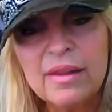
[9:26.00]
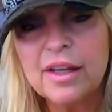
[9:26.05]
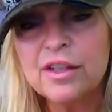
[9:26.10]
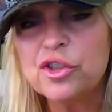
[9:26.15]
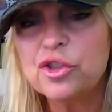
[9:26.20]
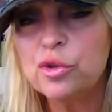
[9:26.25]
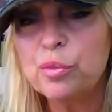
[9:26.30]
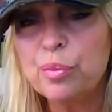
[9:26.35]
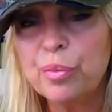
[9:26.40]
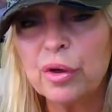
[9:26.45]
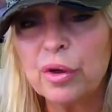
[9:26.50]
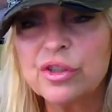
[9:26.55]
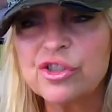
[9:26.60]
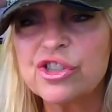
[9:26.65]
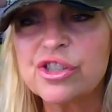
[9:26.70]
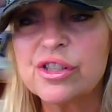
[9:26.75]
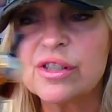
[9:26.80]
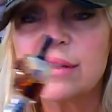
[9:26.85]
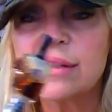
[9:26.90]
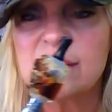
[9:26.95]
that you
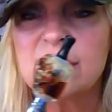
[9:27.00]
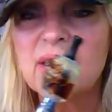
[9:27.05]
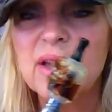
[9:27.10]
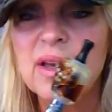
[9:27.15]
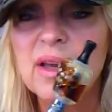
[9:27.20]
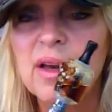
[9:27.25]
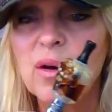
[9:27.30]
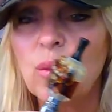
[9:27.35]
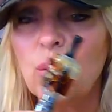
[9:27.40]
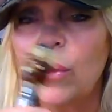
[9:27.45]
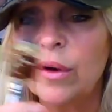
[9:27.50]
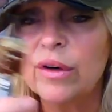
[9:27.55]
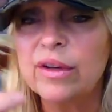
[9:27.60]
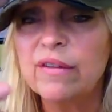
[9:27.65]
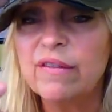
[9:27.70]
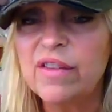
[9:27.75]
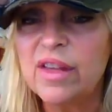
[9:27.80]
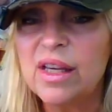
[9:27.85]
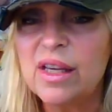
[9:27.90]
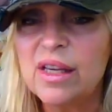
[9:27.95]
purchase one
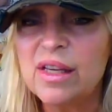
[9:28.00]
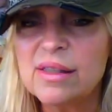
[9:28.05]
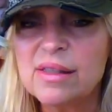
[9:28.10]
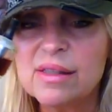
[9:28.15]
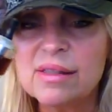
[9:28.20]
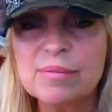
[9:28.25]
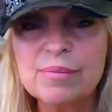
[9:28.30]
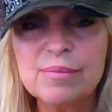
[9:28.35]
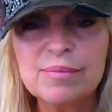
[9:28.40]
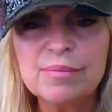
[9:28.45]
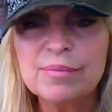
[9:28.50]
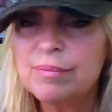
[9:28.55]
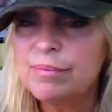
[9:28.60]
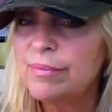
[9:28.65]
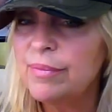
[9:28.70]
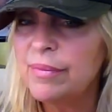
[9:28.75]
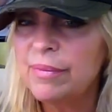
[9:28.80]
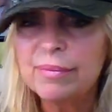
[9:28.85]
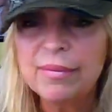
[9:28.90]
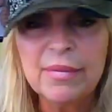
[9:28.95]
of these
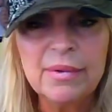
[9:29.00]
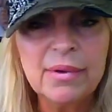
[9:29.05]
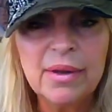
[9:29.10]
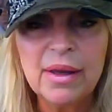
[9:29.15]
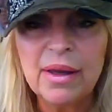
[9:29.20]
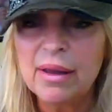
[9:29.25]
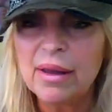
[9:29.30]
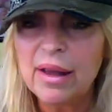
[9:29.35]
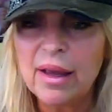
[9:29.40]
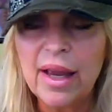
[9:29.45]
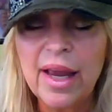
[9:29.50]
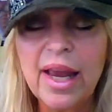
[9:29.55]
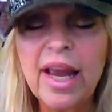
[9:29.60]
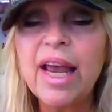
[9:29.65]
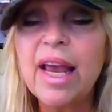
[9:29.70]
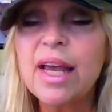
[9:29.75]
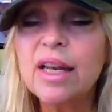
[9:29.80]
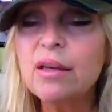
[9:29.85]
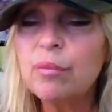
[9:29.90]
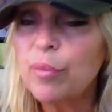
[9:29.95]

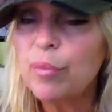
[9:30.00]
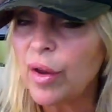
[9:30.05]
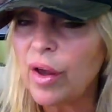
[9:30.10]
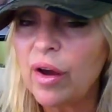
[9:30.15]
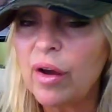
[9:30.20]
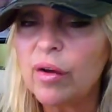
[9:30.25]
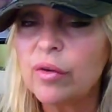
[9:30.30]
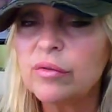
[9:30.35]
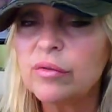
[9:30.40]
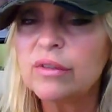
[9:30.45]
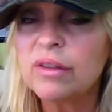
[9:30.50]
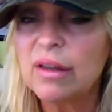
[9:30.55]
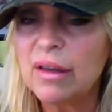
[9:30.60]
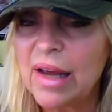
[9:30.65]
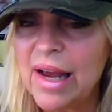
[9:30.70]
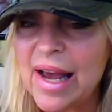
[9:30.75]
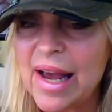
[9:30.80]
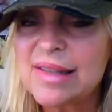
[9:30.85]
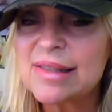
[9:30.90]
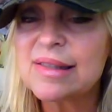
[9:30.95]
hand-blown
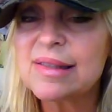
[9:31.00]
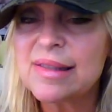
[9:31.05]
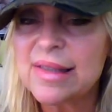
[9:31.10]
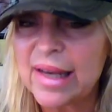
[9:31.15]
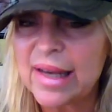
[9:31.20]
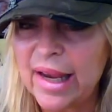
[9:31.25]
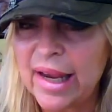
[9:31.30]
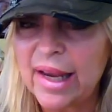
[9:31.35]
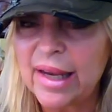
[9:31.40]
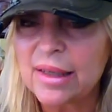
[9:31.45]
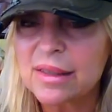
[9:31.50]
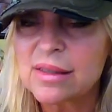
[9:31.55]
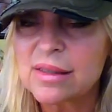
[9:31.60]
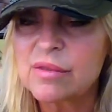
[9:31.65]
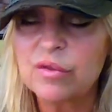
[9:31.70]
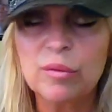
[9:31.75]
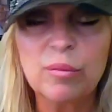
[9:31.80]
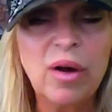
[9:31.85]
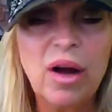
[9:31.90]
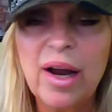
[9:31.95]
glass
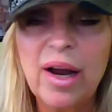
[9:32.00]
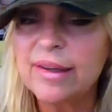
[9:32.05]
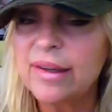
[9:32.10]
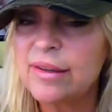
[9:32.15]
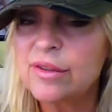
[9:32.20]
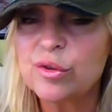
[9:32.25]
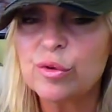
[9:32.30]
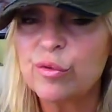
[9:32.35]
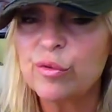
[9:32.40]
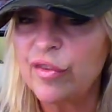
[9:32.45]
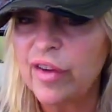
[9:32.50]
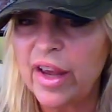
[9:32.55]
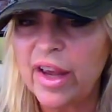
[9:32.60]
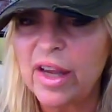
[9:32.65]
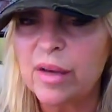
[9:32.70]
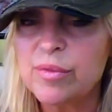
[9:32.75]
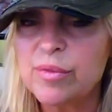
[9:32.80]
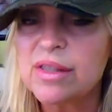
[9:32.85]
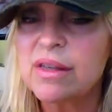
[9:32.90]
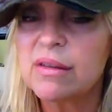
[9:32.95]
tanks from
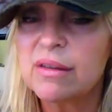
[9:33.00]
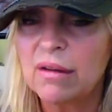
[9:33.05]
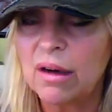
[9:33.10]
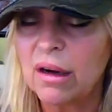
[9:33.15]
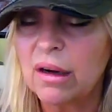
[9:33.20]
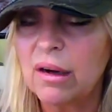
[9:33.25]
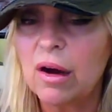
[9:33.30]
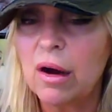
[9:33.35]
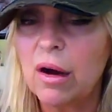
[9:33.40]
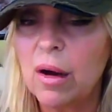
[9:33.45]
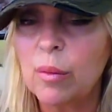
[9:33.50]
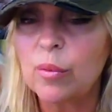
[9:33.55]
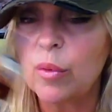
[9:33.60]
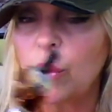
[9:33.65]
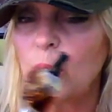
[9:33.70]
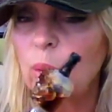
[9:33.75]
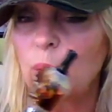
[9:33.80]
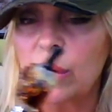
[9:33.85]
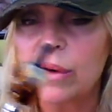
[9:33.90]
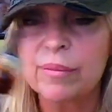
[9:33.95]
highdesertvapes.com
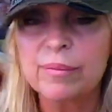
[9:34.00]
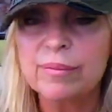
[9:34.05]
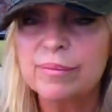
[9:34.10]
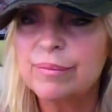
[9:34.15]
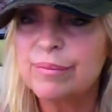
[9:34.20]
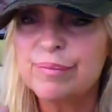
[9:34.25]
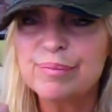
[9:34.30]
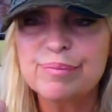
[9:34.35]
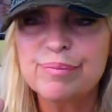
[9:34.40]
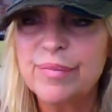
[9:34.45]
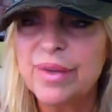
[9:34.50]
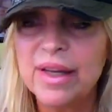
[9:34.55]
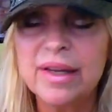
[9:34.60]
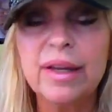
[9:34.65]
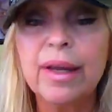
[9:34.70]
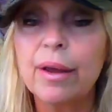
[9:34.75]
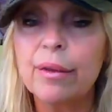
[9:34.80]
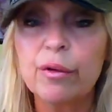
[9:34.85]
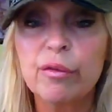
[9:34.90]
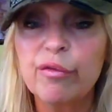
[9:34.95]
or
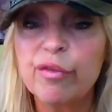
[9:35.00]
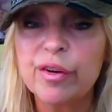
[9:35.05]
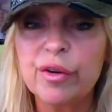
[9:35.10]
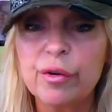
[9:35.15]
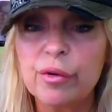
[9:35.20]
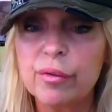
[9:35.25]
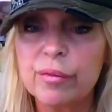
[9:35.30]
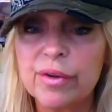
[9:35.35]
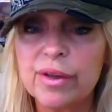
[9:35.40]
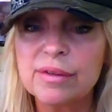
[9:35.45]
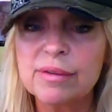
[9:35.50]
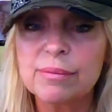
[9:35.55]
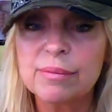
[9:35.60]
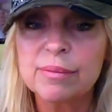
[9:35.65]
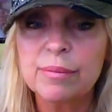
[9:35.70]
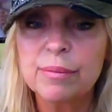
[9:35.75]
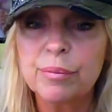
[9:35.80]
any other vendor that